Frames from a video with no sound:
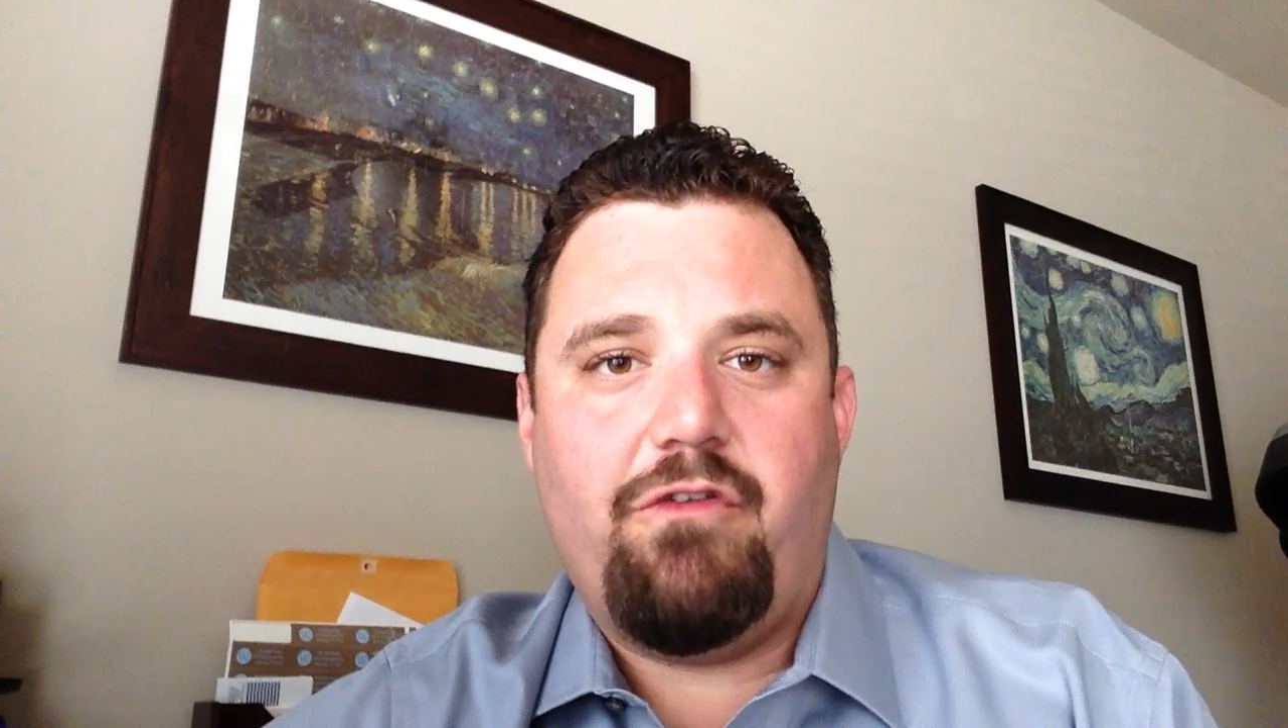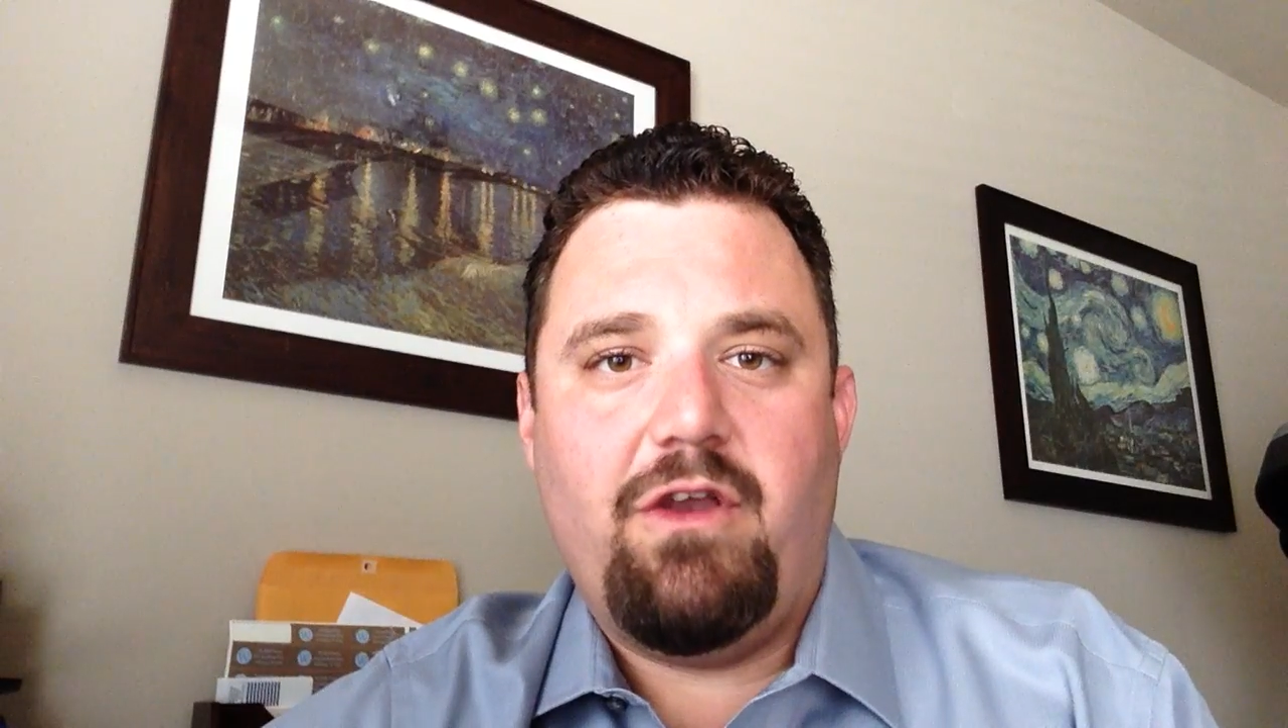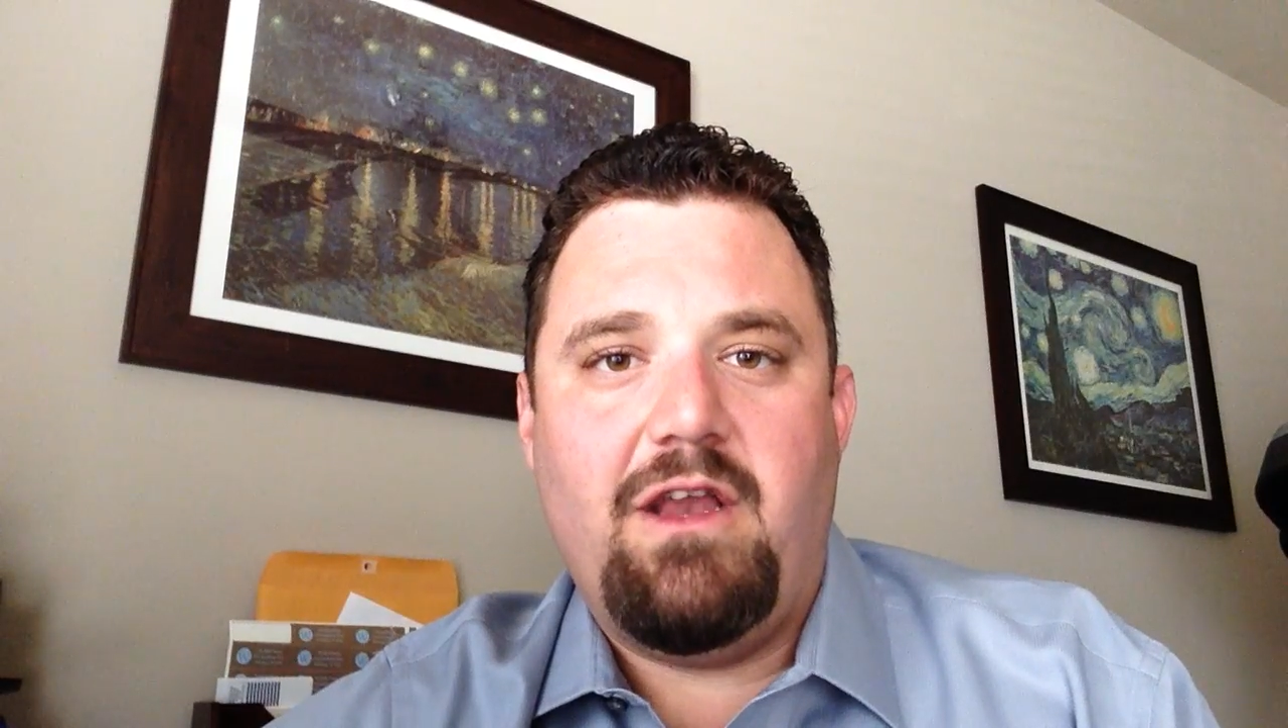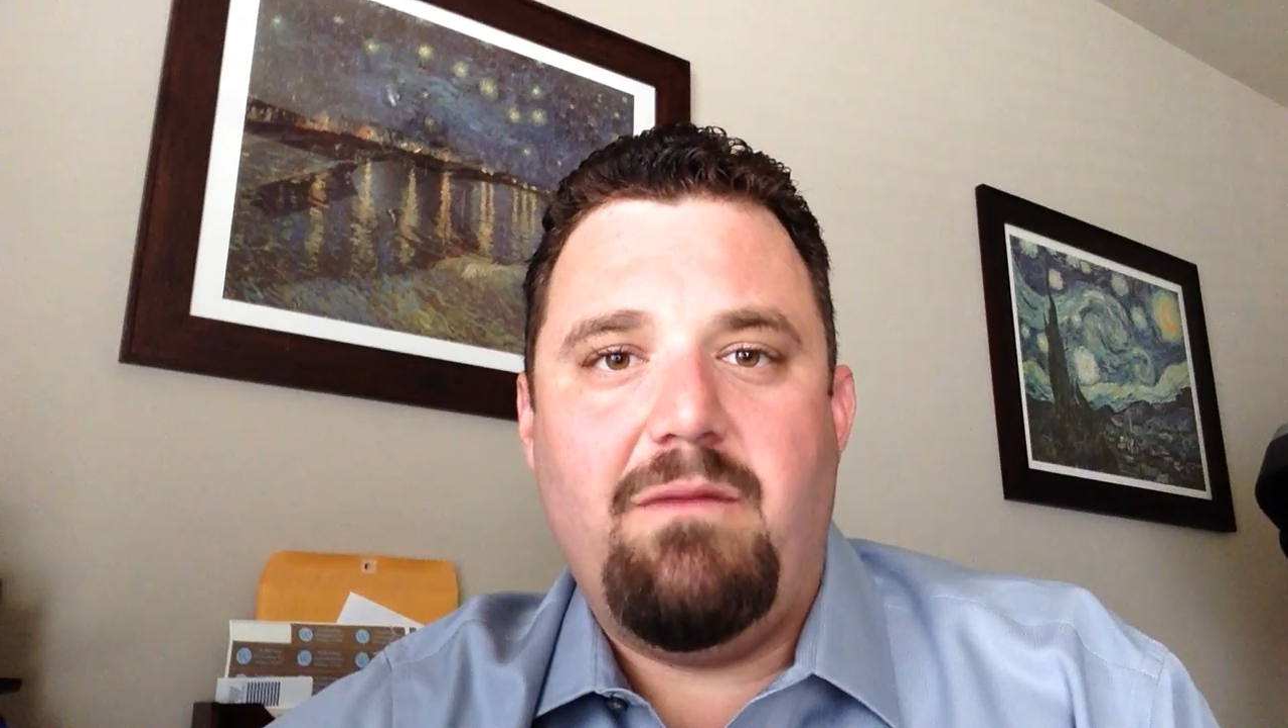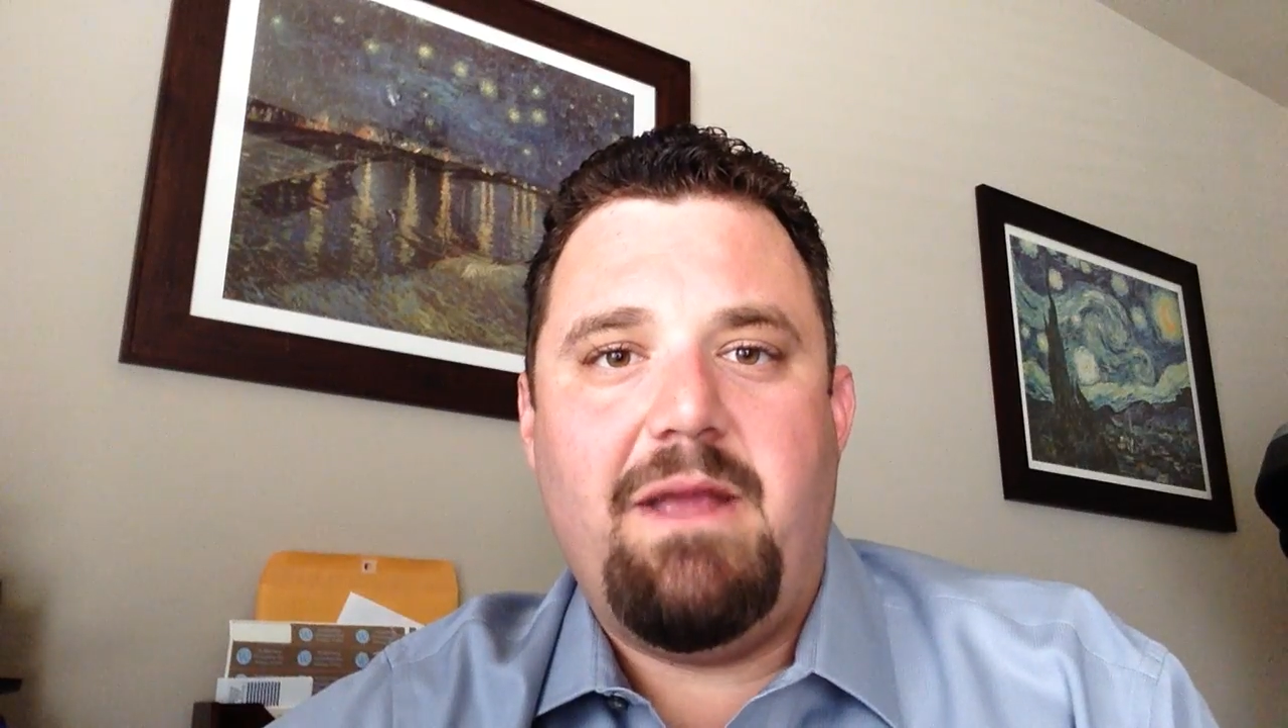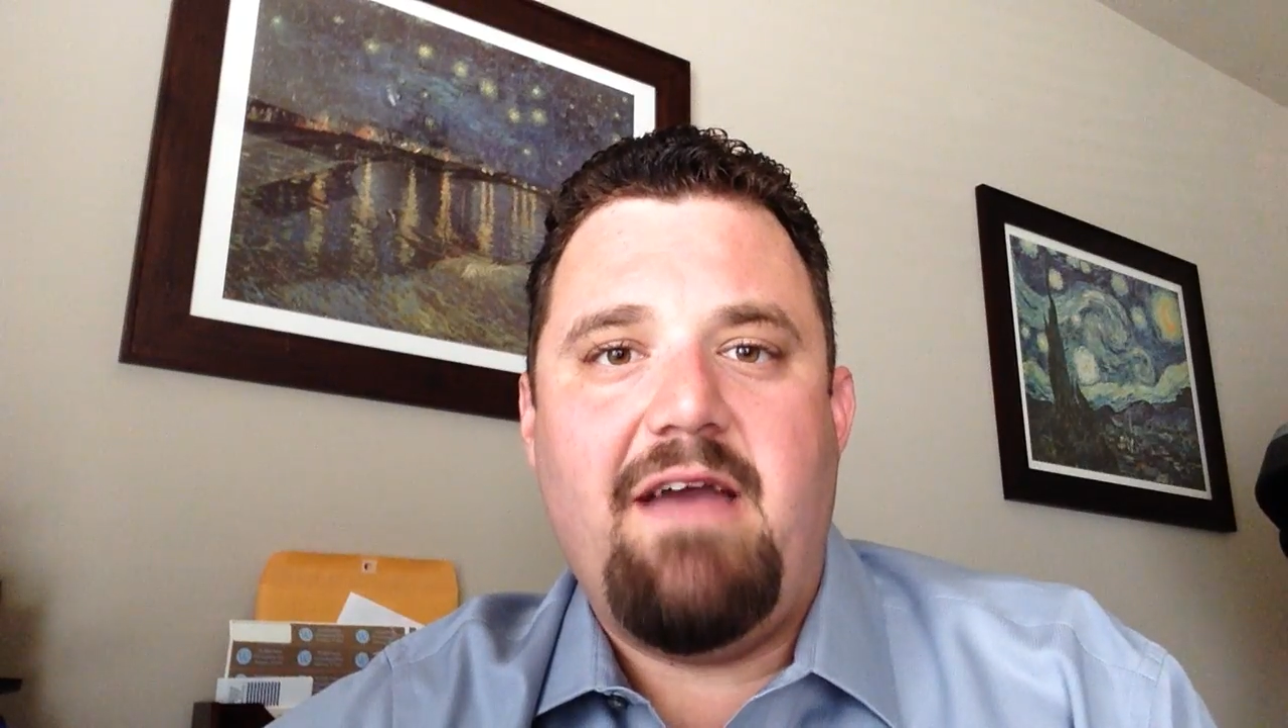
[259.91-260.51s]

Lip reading: so you need to be